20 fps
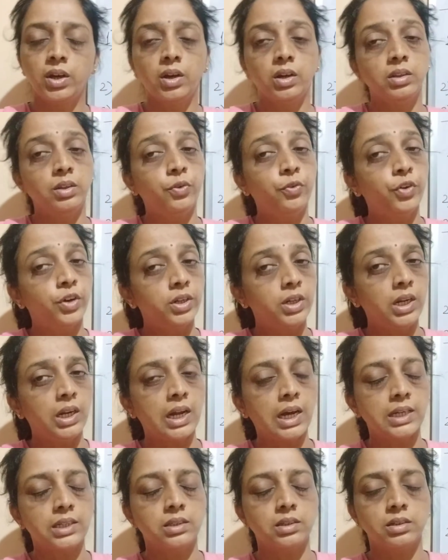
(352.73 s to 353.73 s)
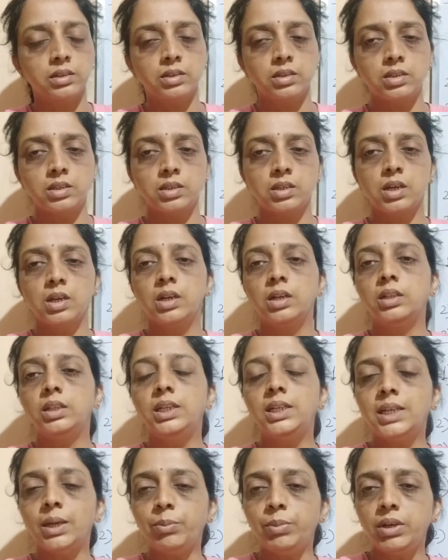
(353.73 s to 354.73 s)
The fertilizers, the
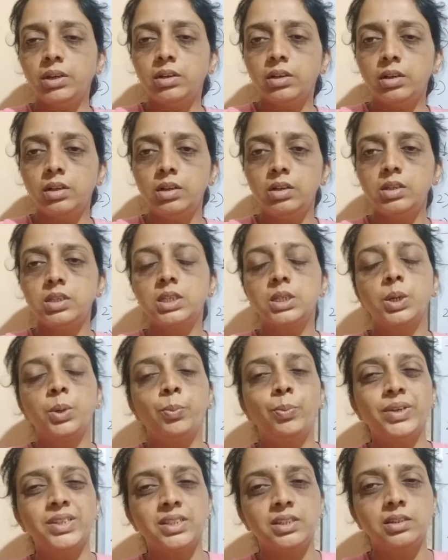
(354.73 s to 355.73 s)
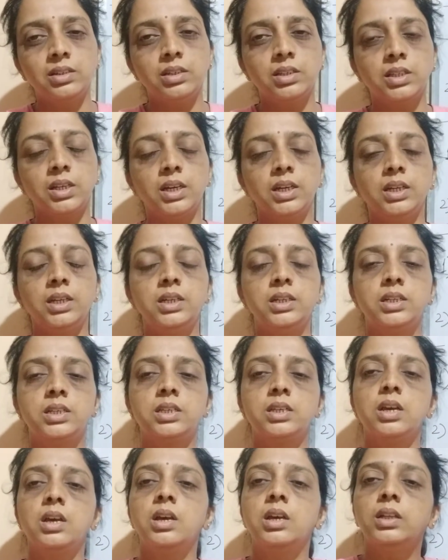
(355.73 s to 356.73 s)
chemicals,
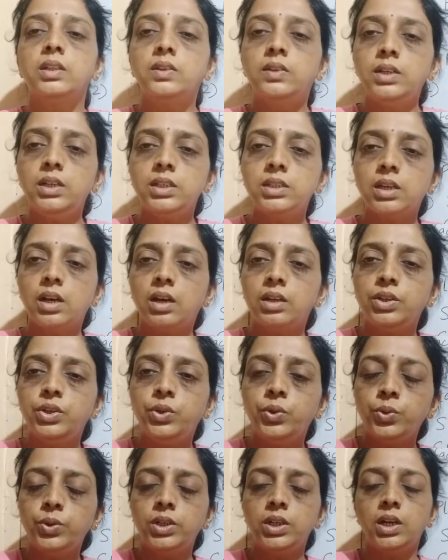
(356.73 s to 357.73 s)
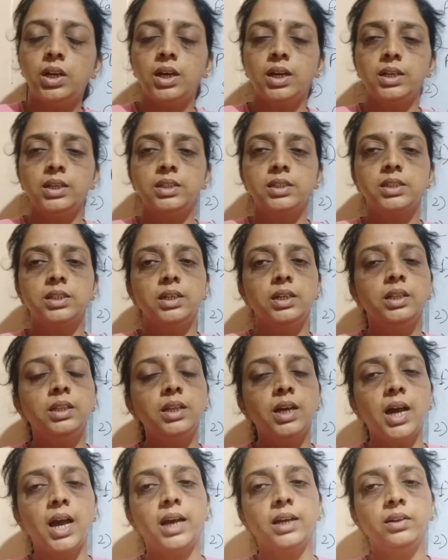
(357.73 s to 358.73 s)
pesticides, these are utilized in the
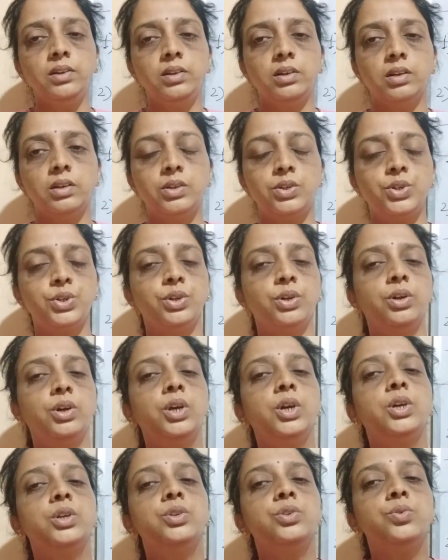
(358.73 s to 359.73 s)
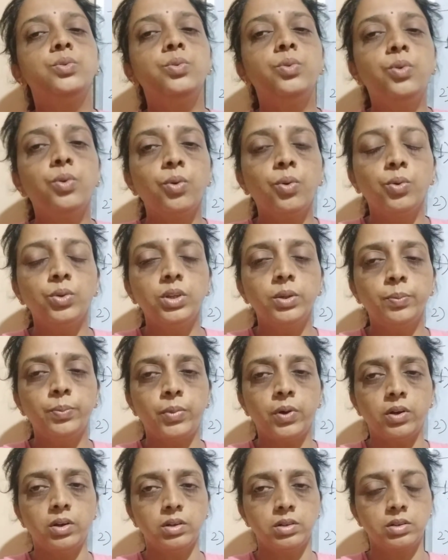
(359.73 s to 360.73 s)
agriculture to grow the
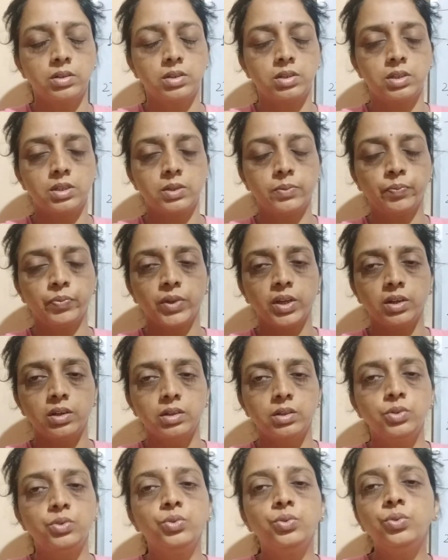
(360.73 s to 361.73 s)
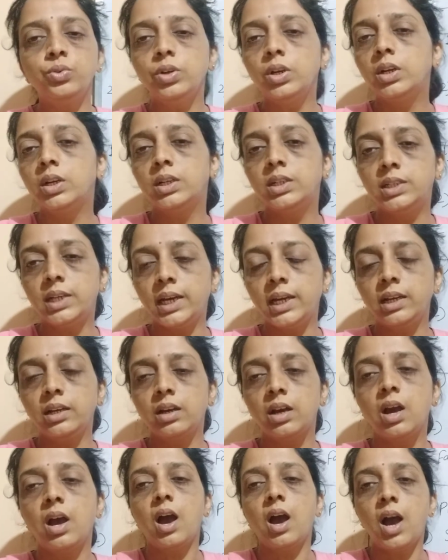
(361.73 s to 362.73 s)
products, to take
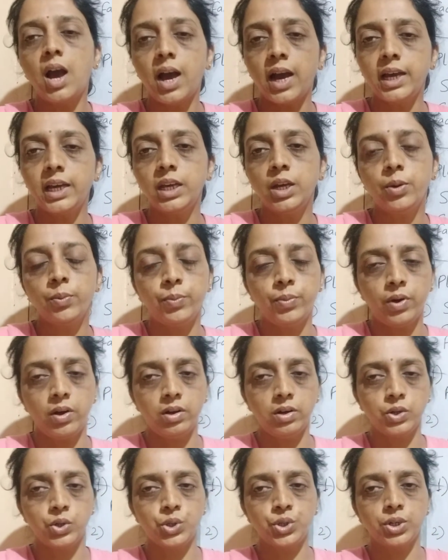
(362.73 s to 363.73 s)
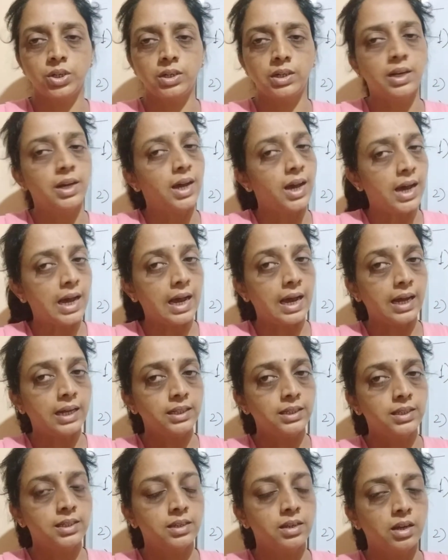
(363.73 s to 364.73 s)
high production,
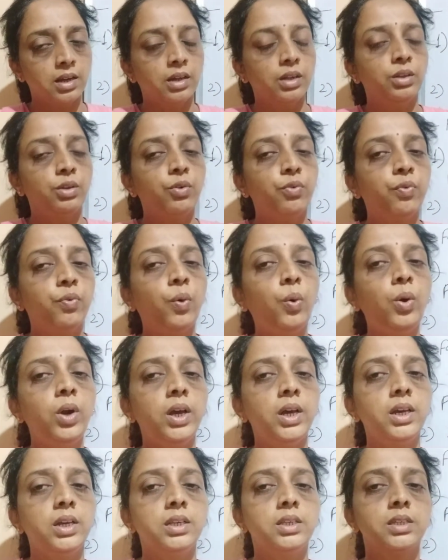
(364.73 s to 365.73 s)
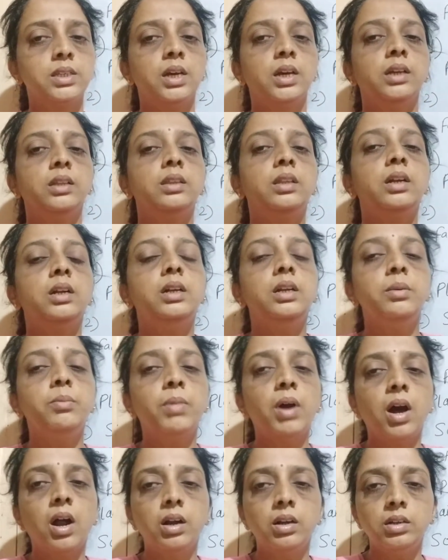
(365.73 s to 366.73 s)
as the food is the
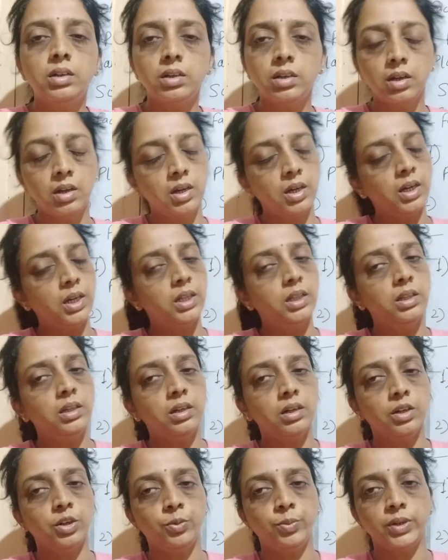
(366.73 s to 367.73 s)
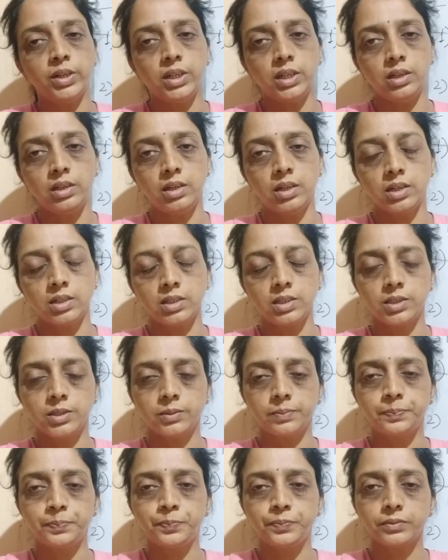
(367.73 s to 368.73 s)
demand in the urban areas.
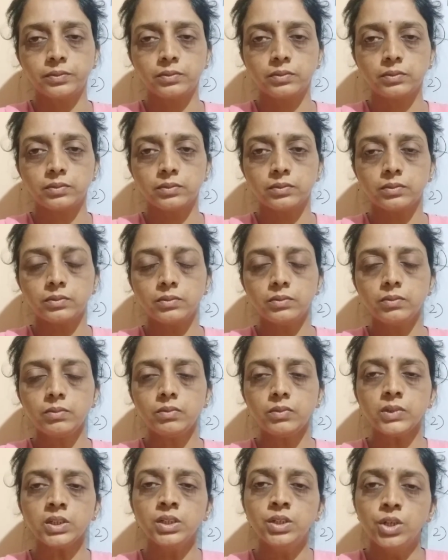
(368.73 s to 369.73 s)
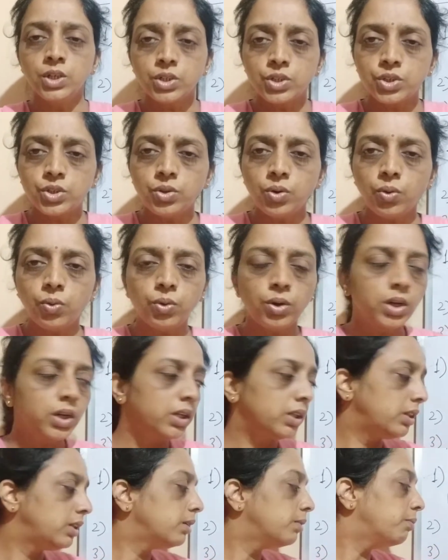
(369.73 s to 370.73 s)
So
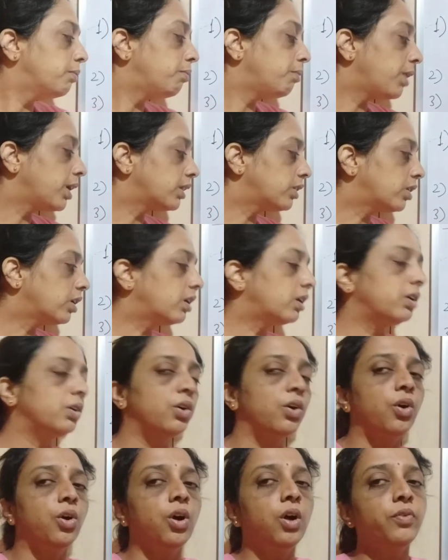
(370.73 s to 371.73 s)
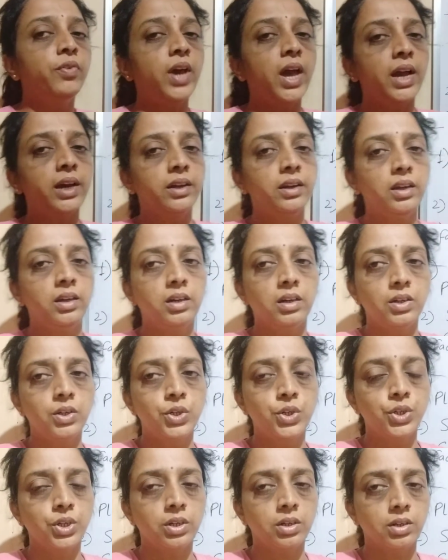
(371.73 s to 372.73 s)
the method of
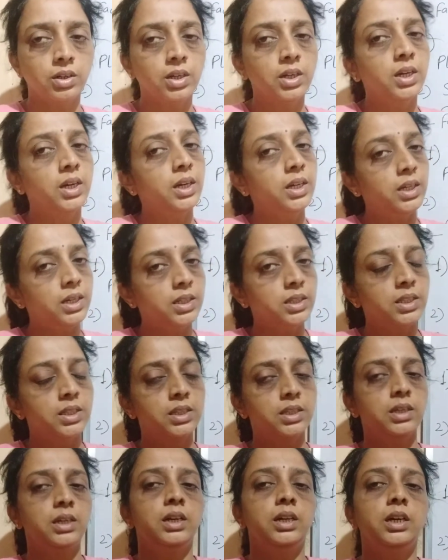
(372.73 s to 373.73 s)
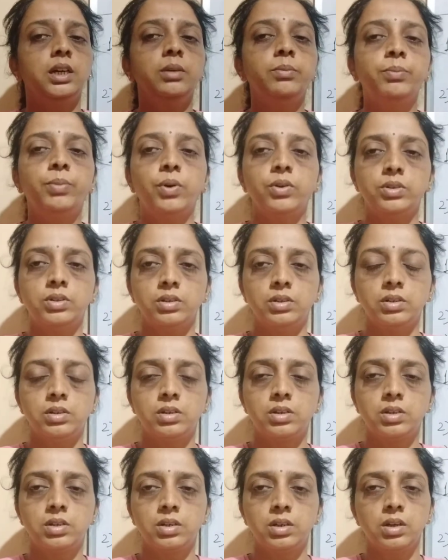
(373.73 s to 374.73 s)
agriculture is
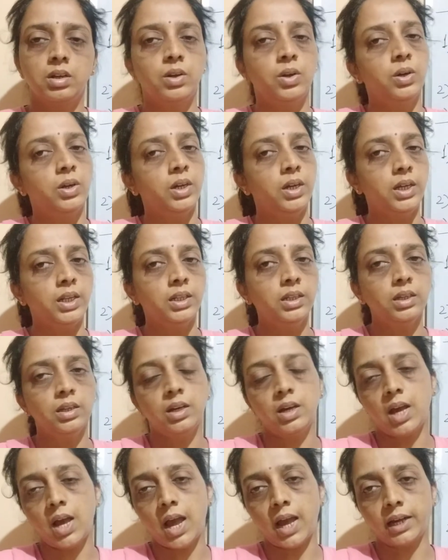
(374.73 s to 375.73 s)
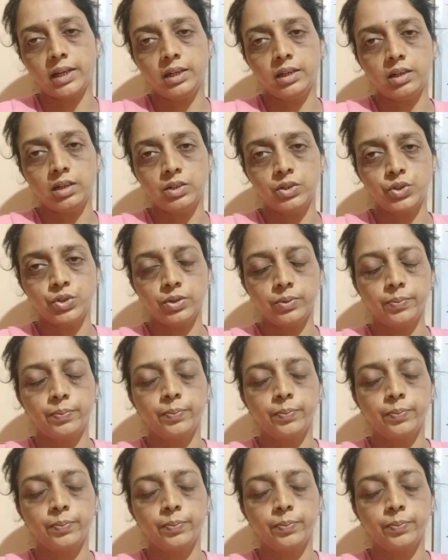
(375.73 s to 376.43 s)
important in agriculture.